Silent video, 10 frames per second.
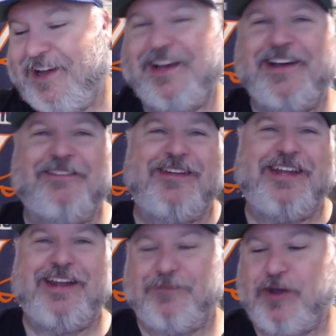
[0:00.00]
of it
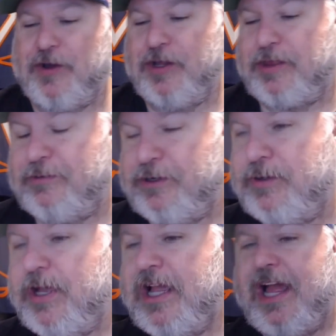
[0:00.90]
I've gone through.
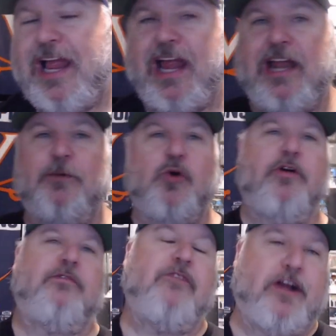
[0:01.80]
And I'm
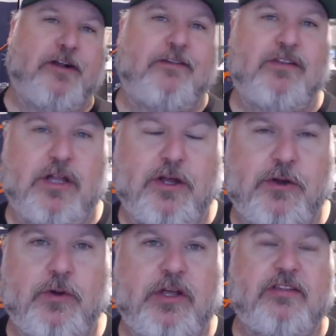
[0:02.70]
going very
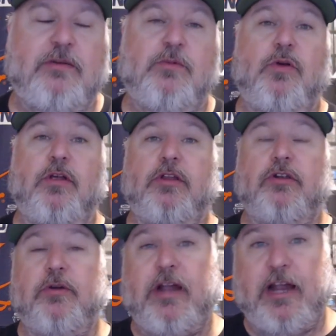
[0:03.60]
slow because I'm going
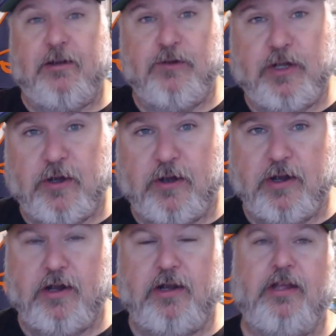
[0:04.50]
through every
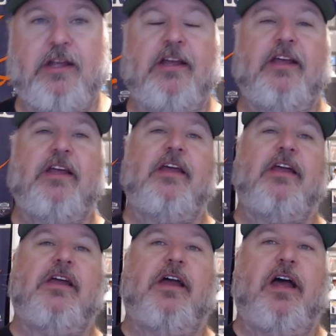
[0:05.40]
card.
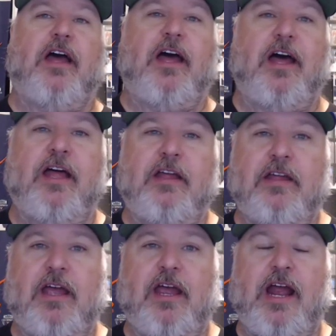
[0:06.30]
I
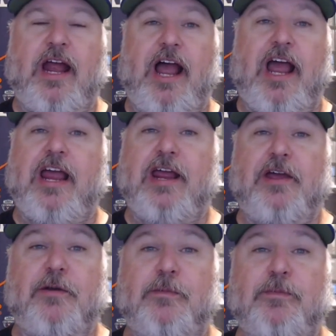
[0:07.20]

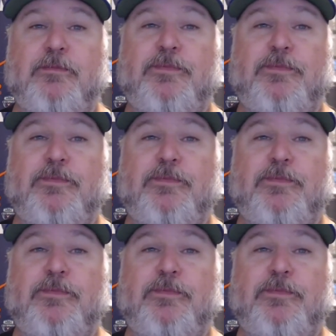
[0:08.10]
am